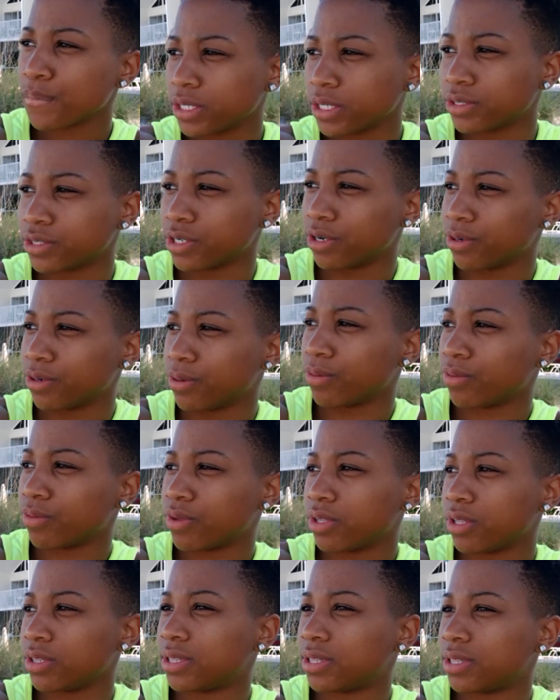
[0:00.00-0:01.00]
So
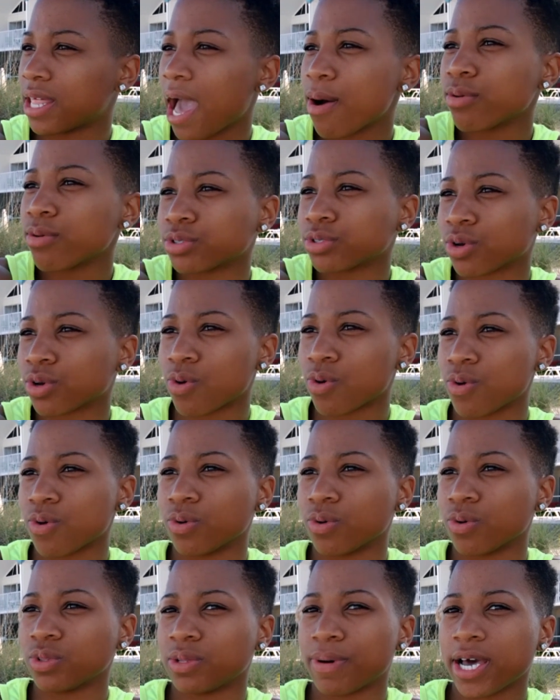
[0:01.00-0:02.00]
that was
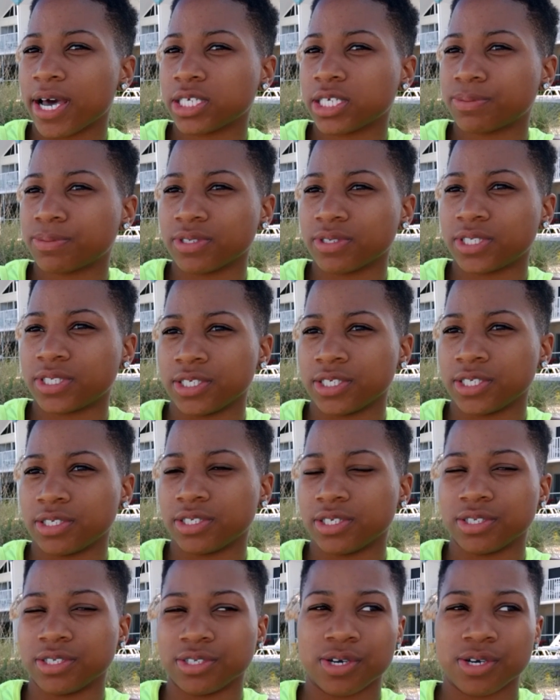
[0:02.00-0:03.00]
cool. The basketball season
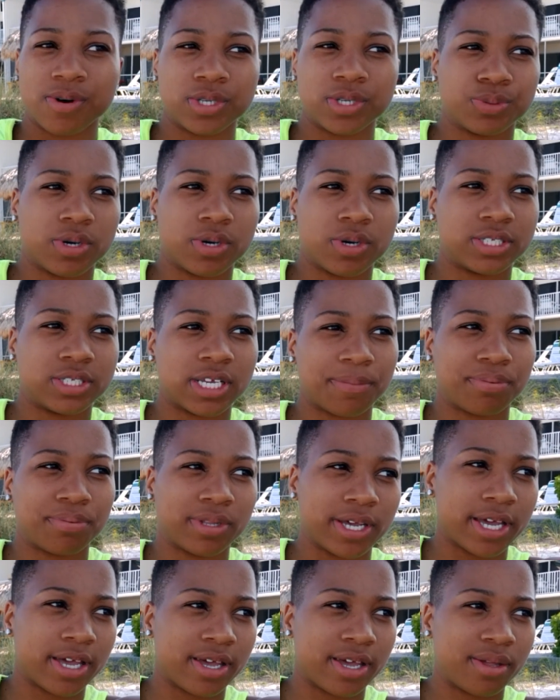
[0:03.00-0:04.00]
didn't go as well as I
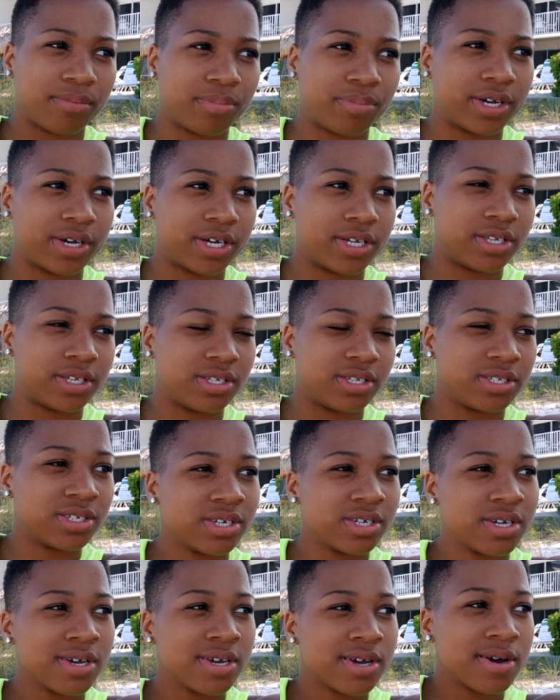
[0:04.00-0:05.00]
planned because
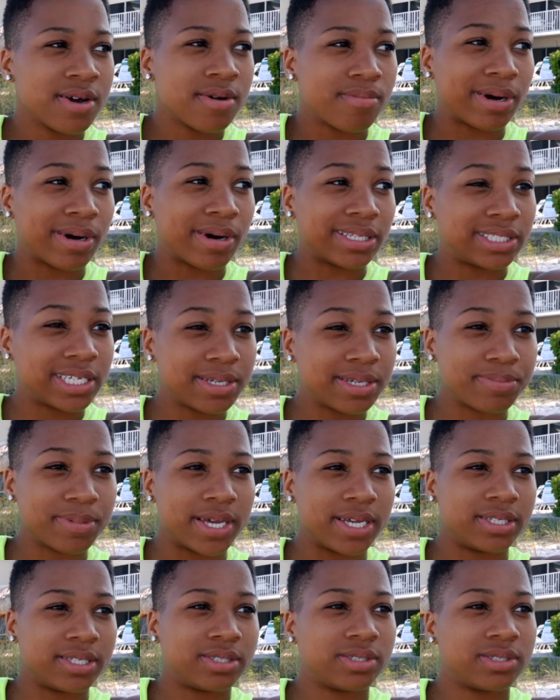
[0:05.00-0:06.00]
my
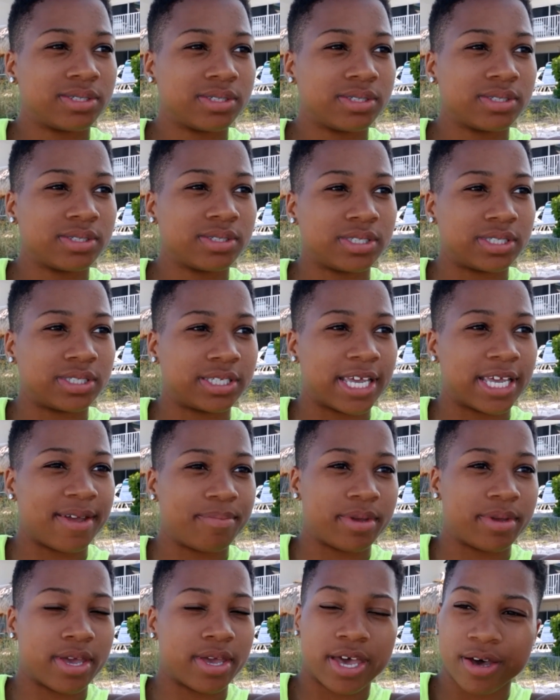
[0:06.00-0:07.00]
teammates just gave
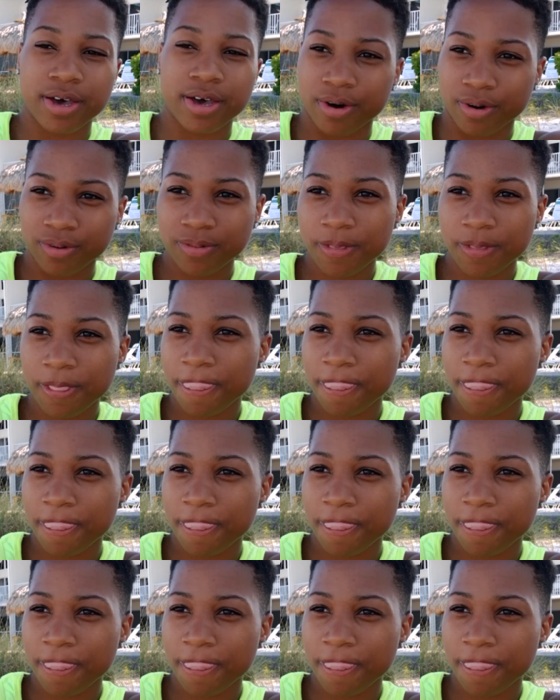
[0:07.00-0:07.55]
me hell.